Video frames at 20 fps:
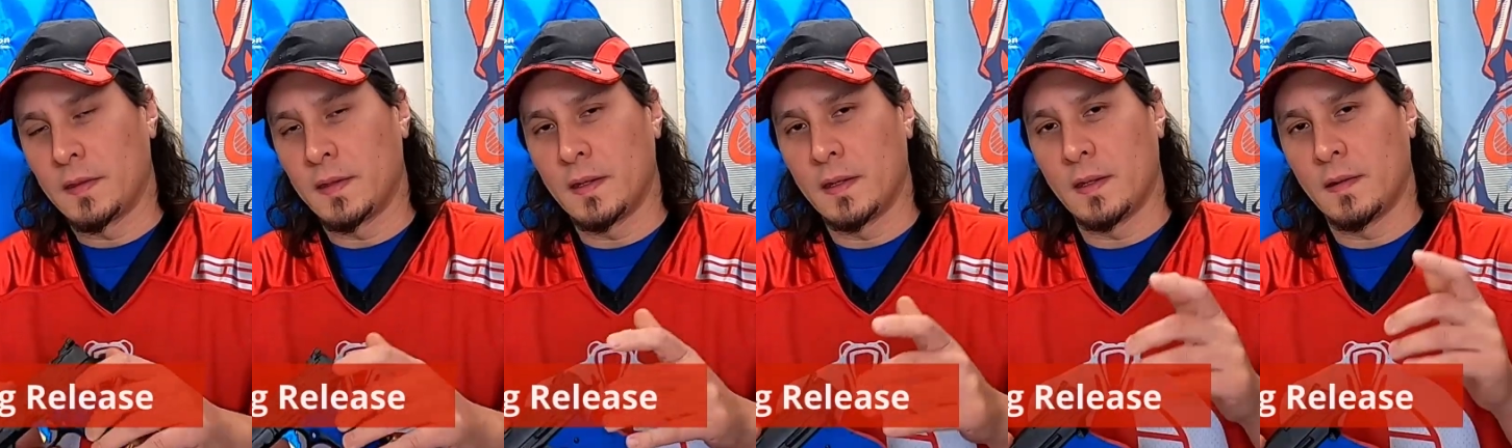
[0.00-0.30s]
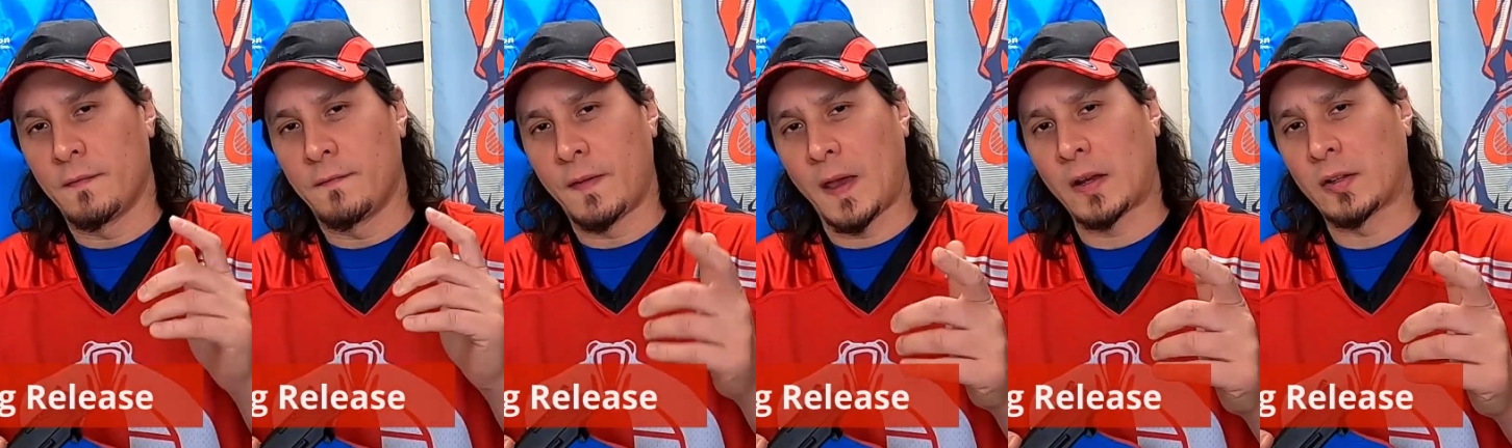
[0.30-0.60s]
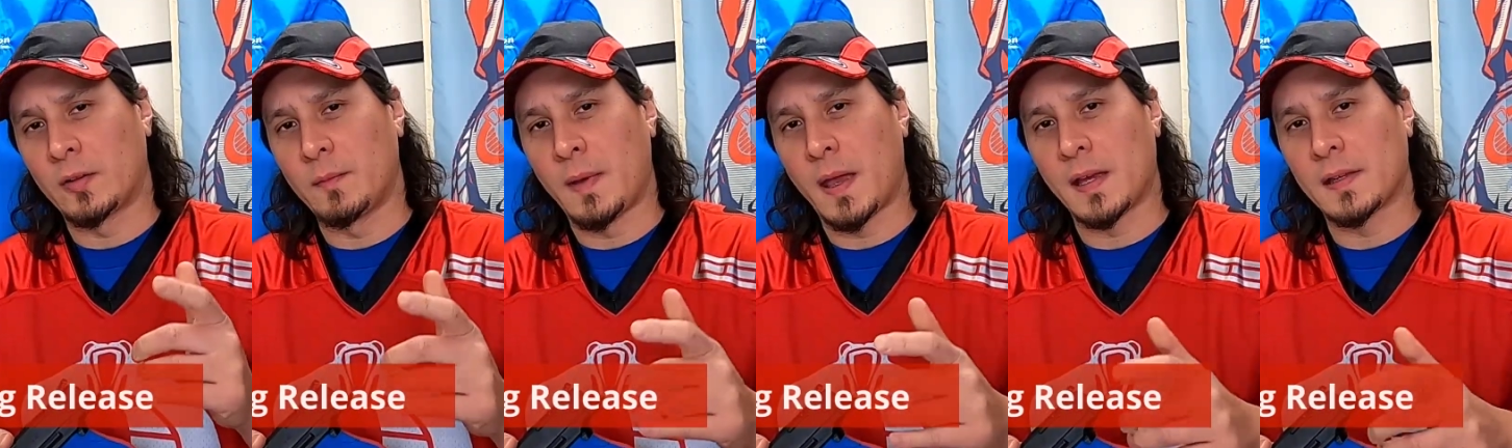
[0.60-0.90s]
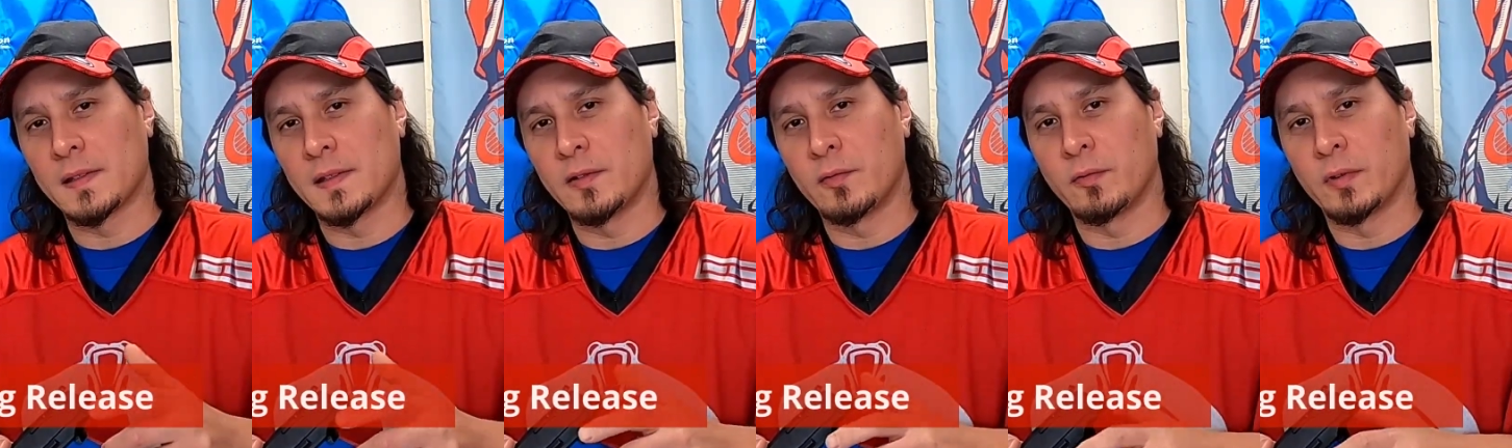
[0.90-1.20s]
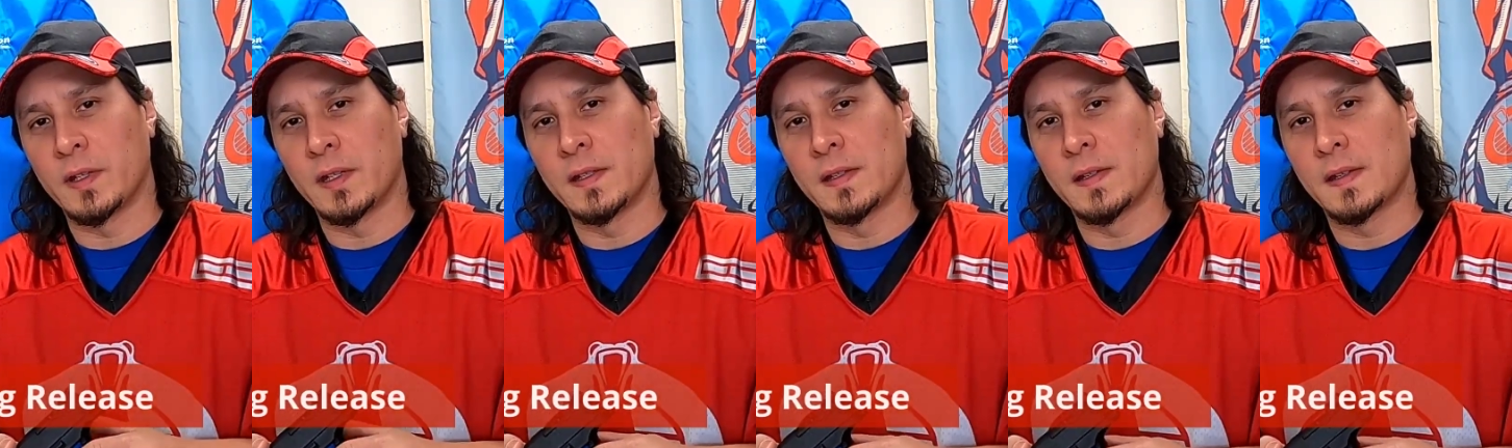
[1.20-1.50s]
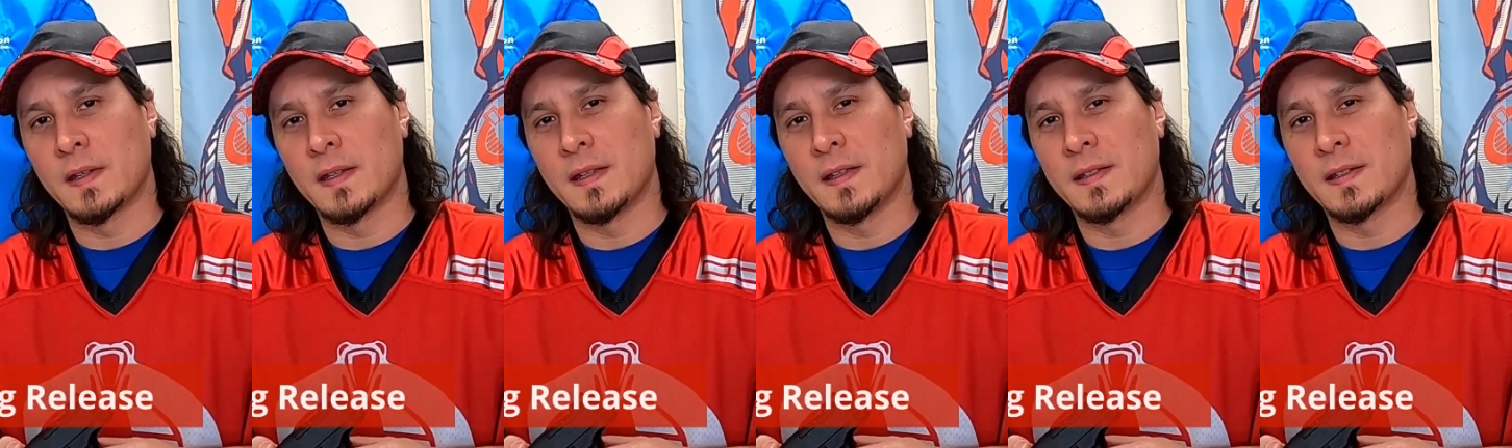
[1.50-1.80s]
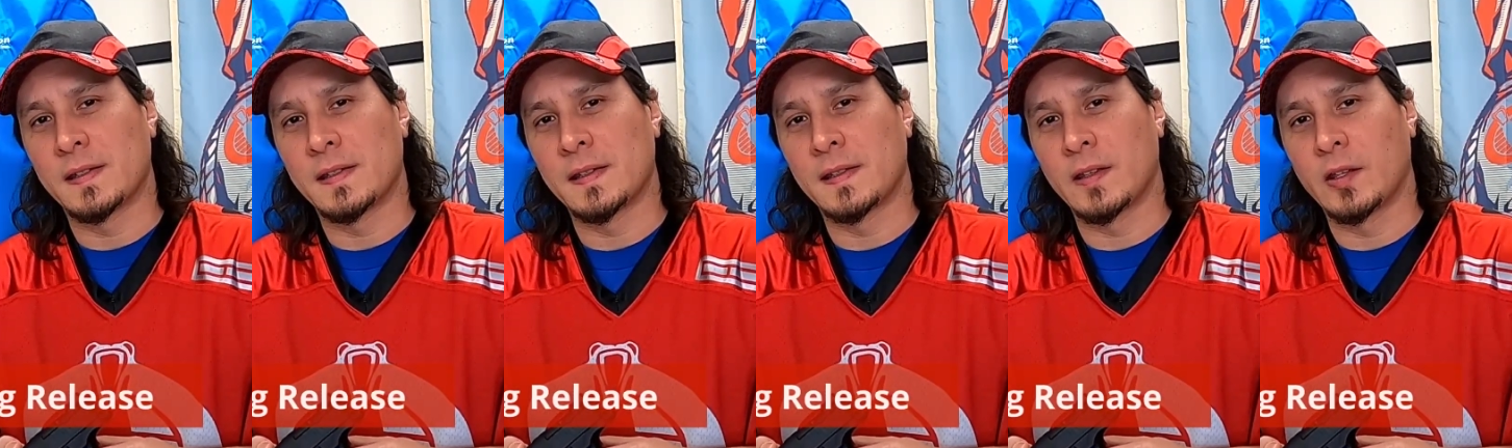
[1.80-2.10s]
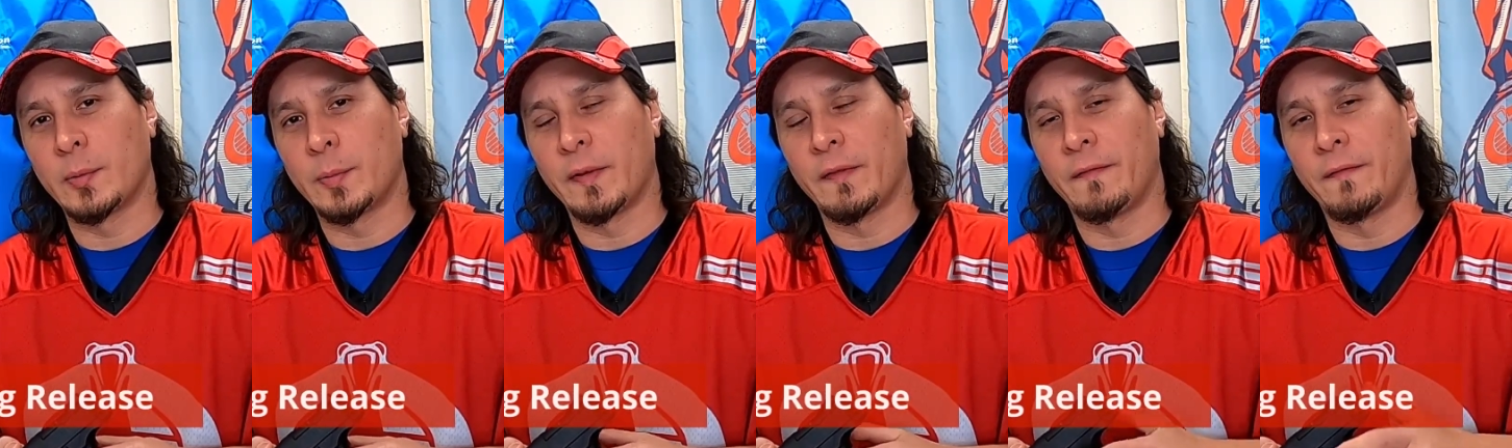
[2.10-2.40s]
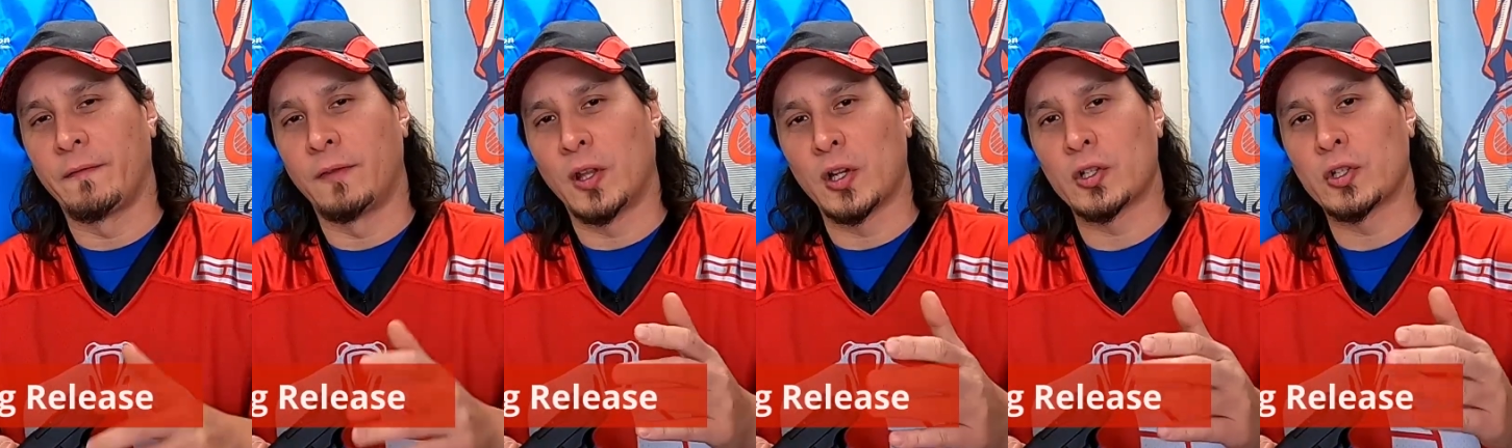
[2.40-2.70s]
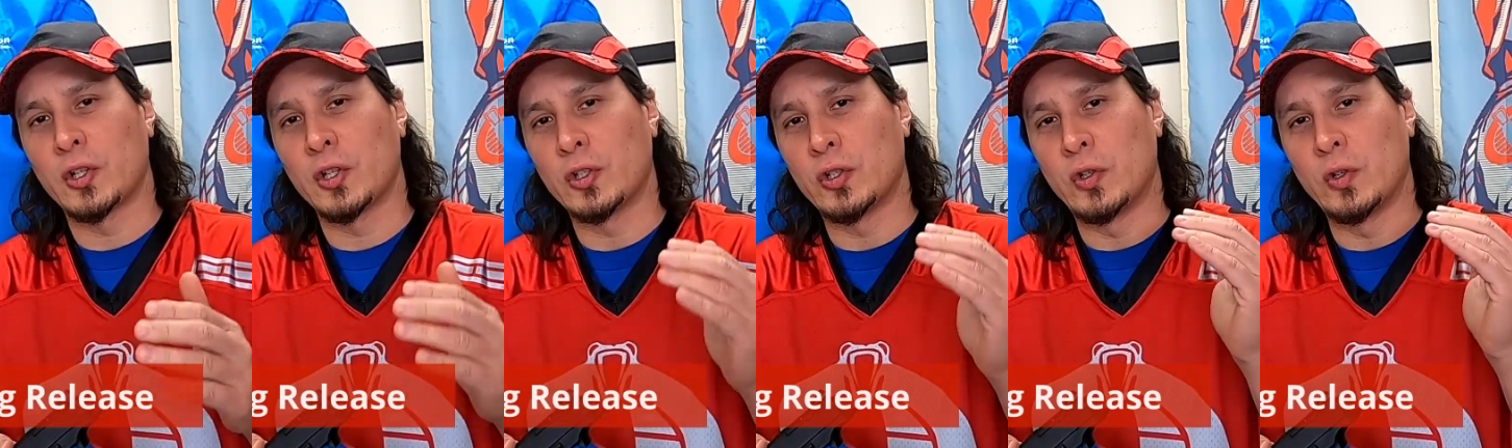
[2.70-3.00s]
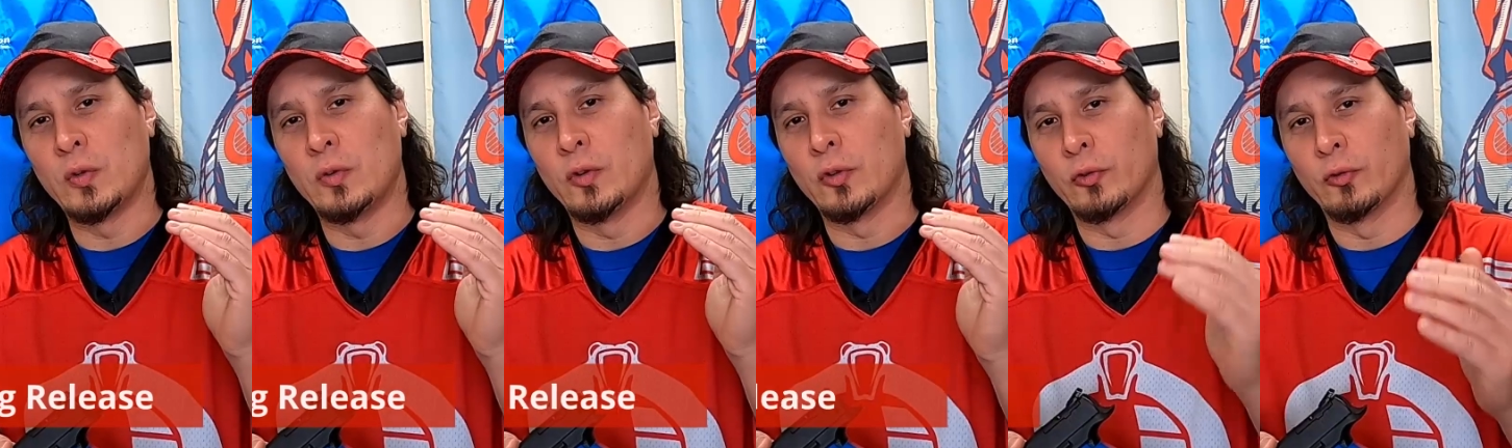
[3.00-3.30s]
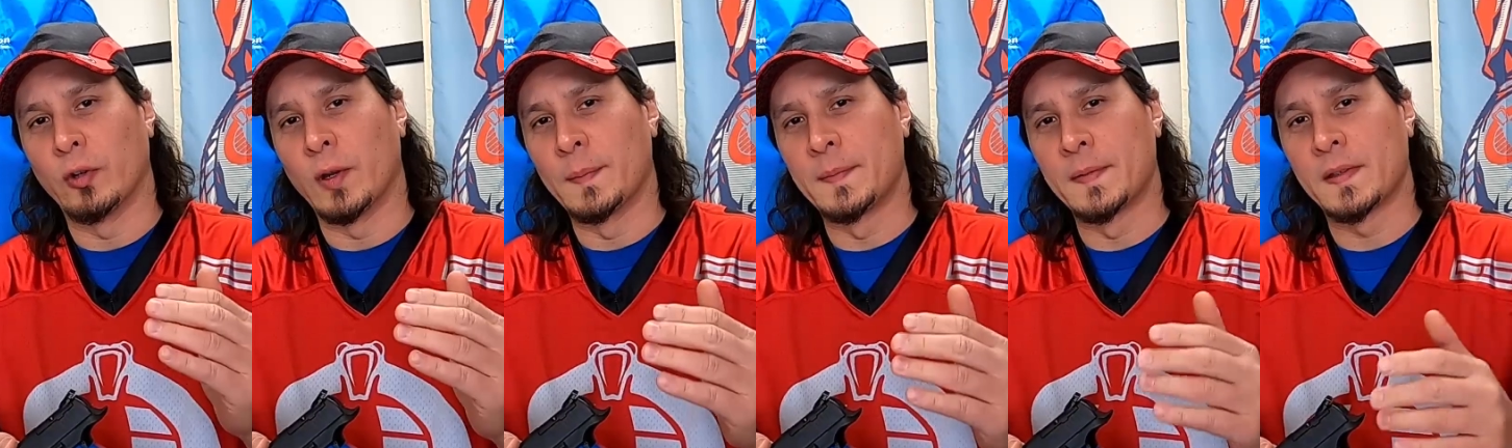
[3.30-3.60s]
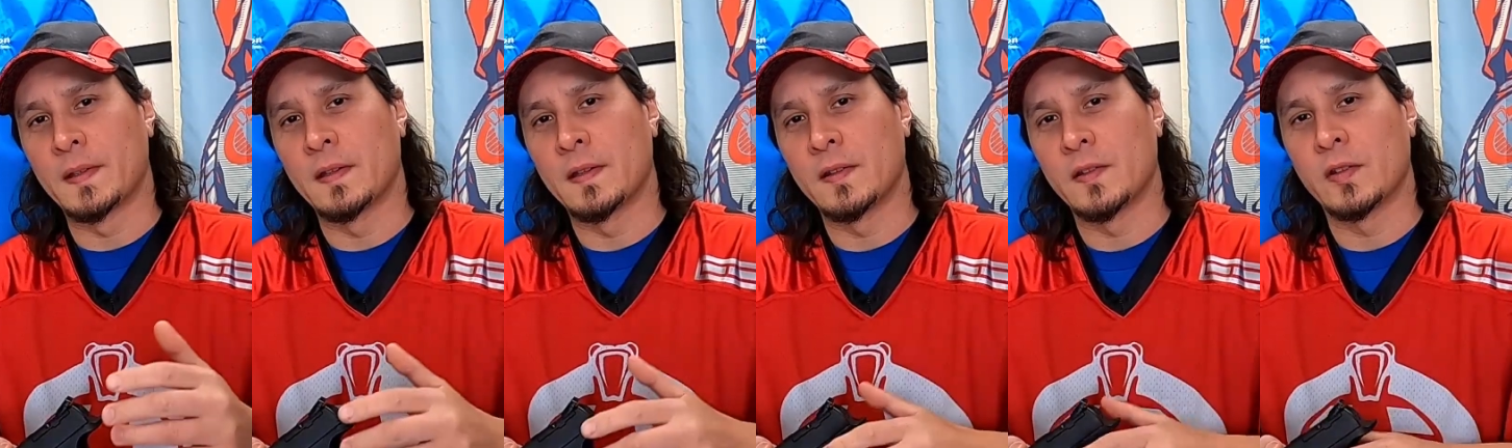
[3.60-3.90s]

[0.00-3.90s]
The factory magazine release sits a little bit flush to the grips,